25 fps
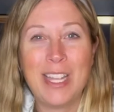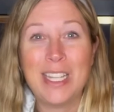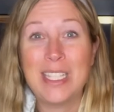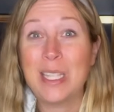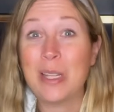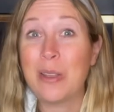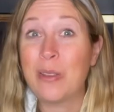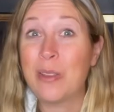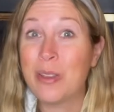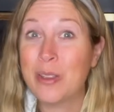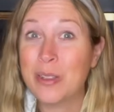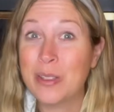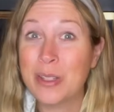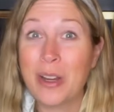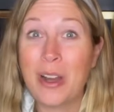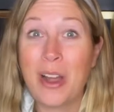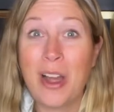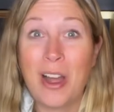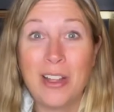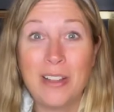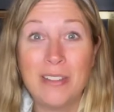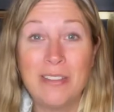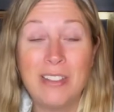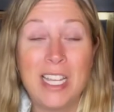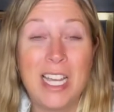so those are
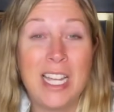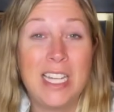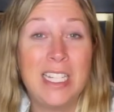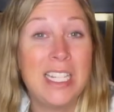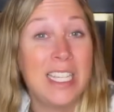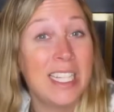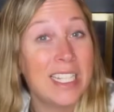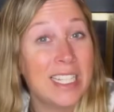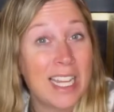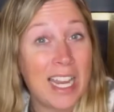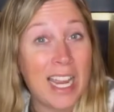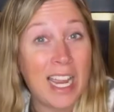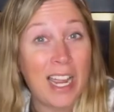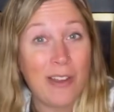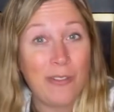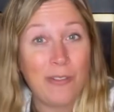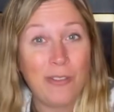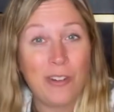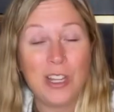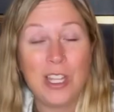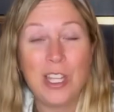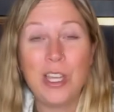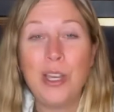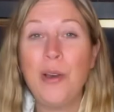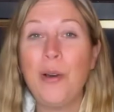all of the ideas I have for
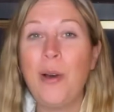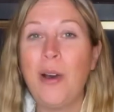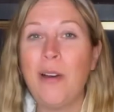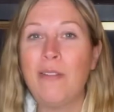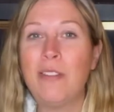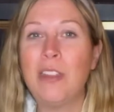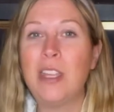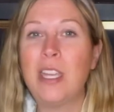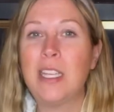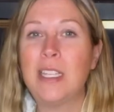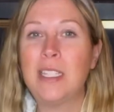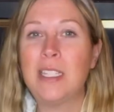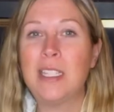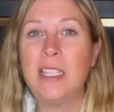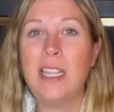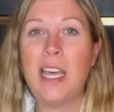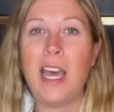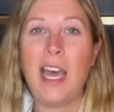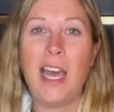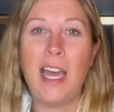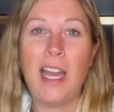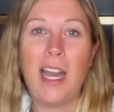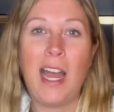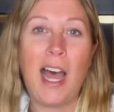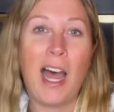you of things
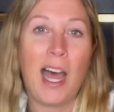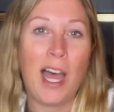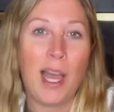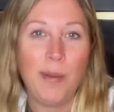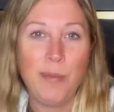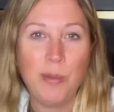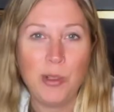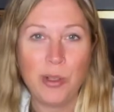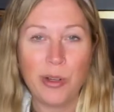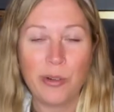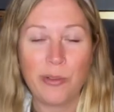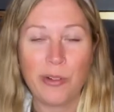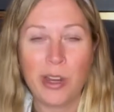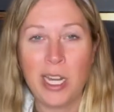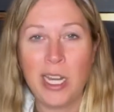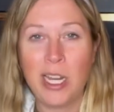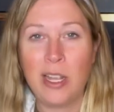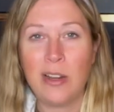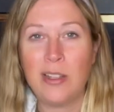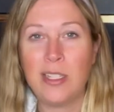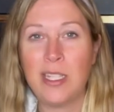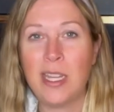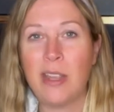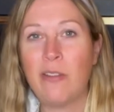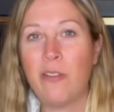that I'm doing right now
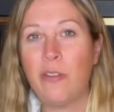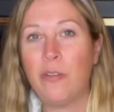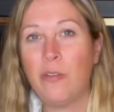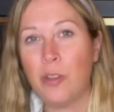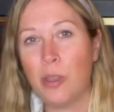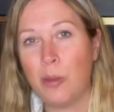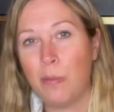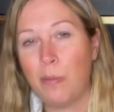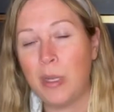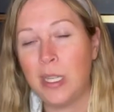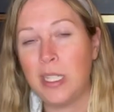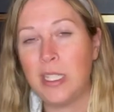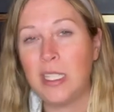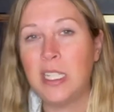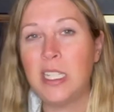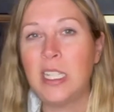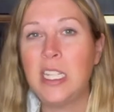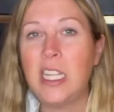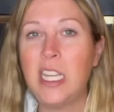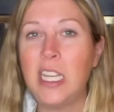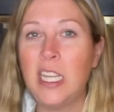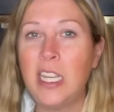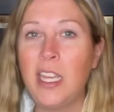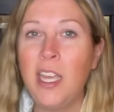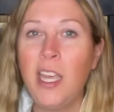to save up for the P C
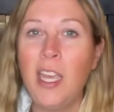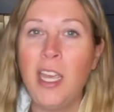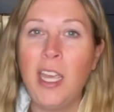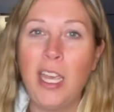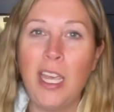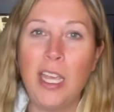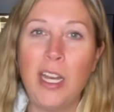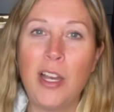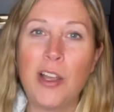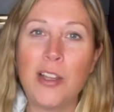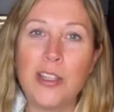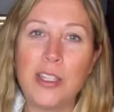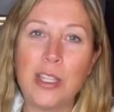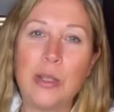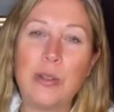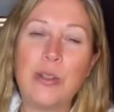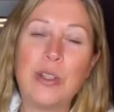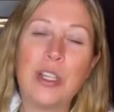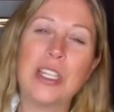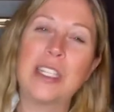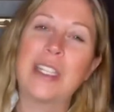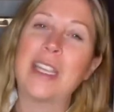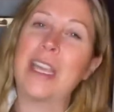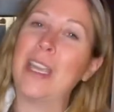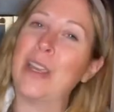T, and also
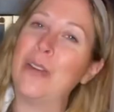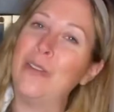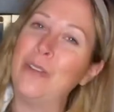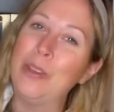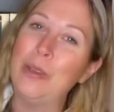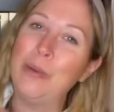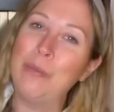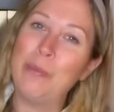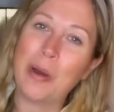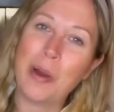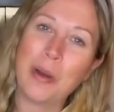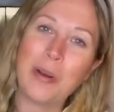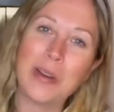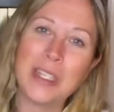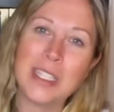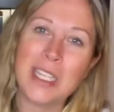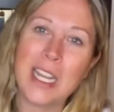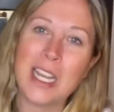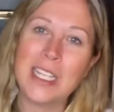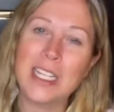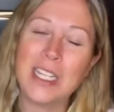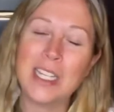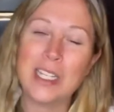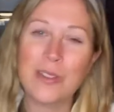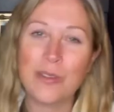just like a few bonus
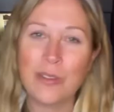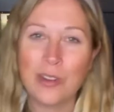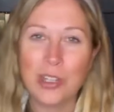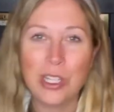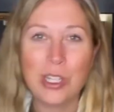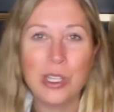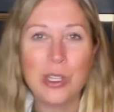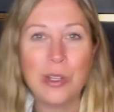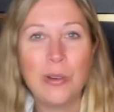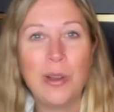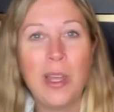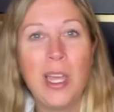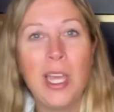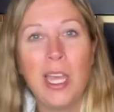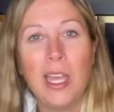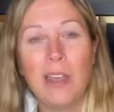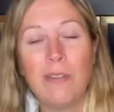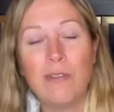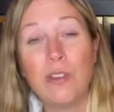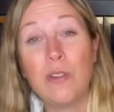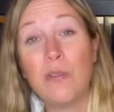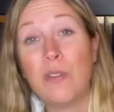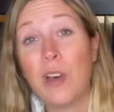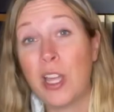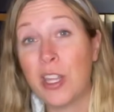ideas for you. If
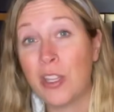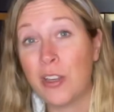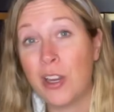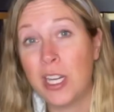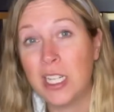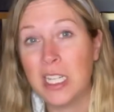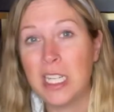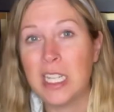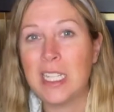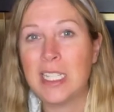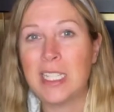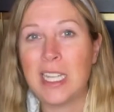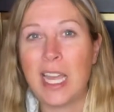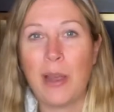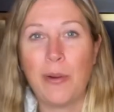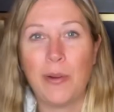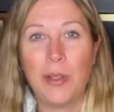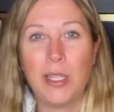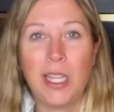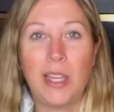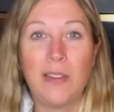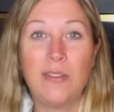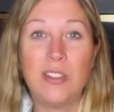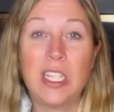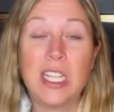you have other ideas, I would
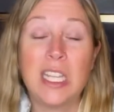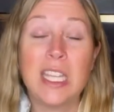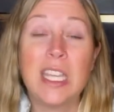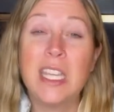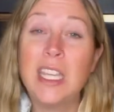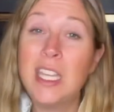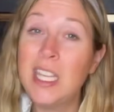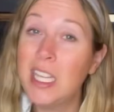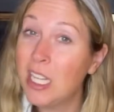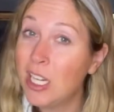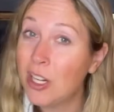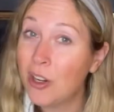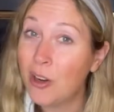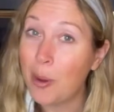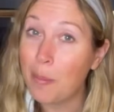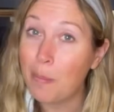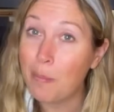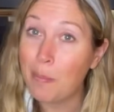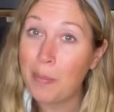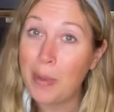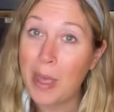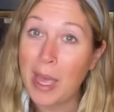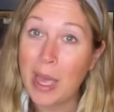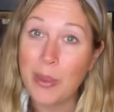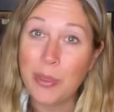love to hear
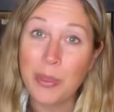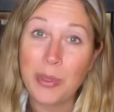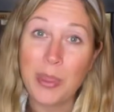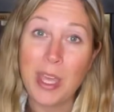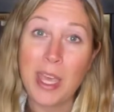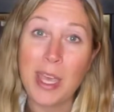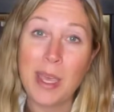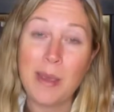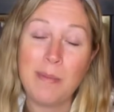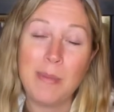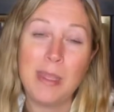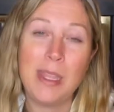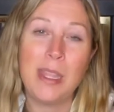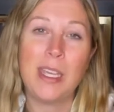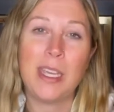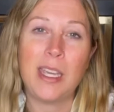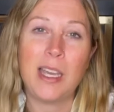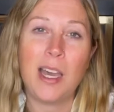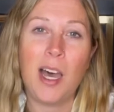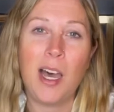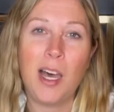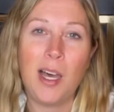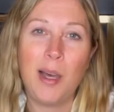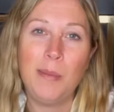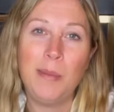about them in the
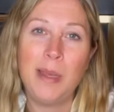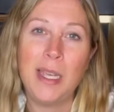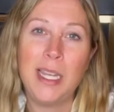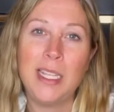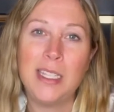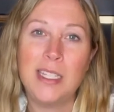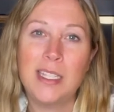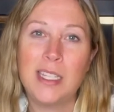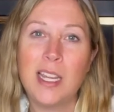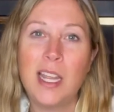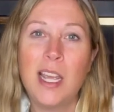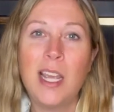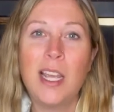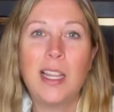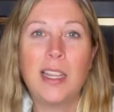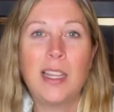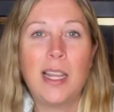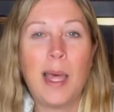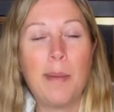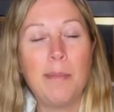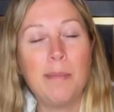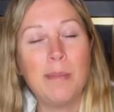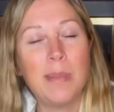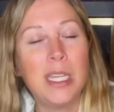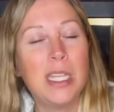comments.
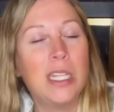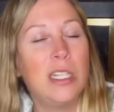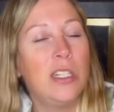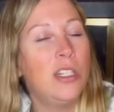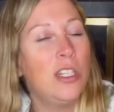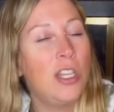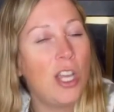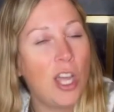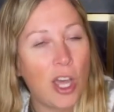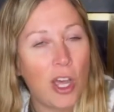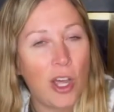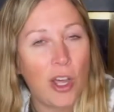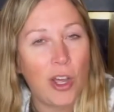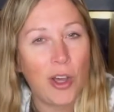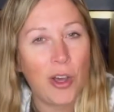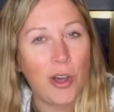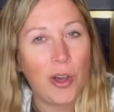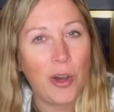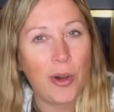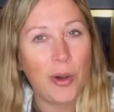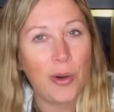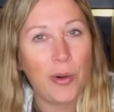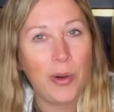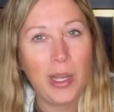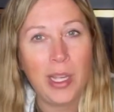Let me
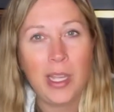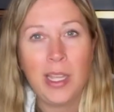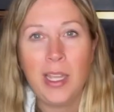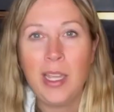know.